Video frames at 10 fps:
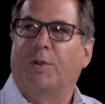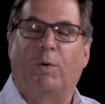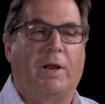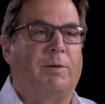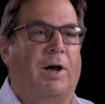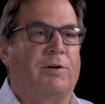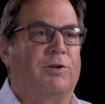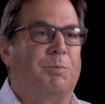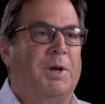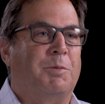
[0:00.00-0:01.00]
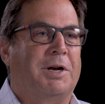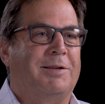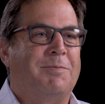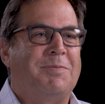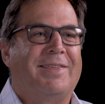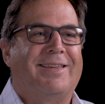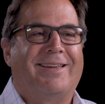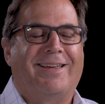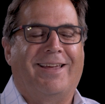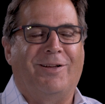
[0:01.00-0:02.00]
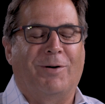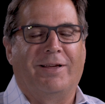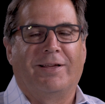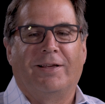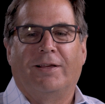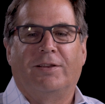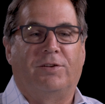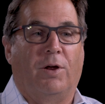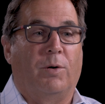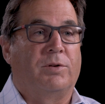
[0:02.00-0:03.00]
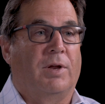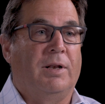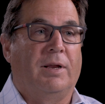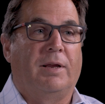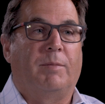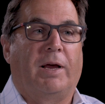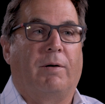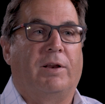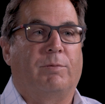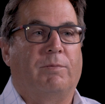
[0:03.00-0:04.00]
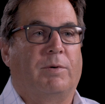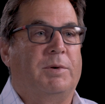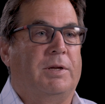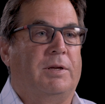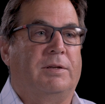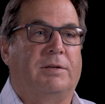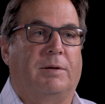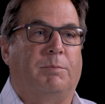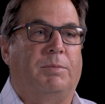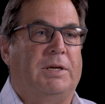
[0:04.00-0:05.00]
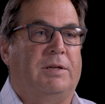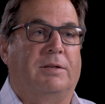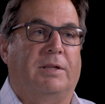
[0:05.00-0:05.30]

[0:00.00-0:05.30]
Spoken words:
way doctors made money. Anyway, so suddenly my grades went from D's to B's